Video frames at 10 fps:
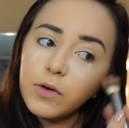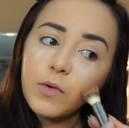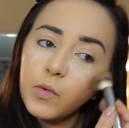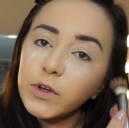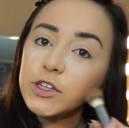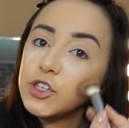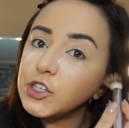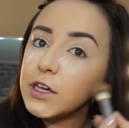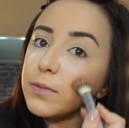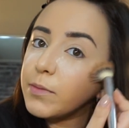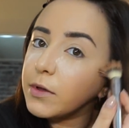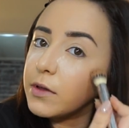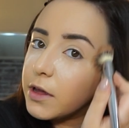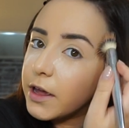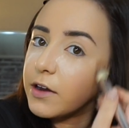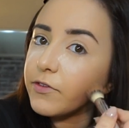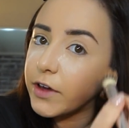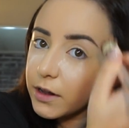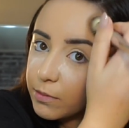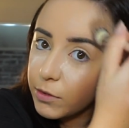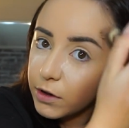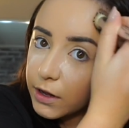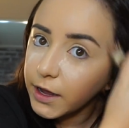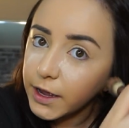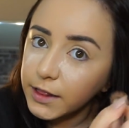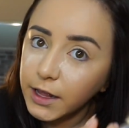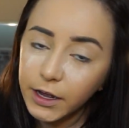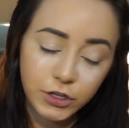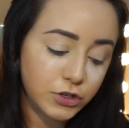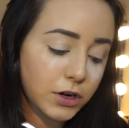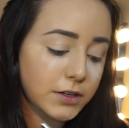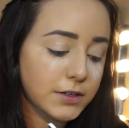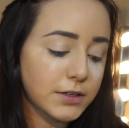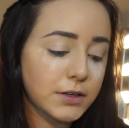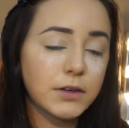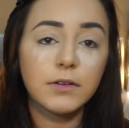what's cheap and available and that I trust.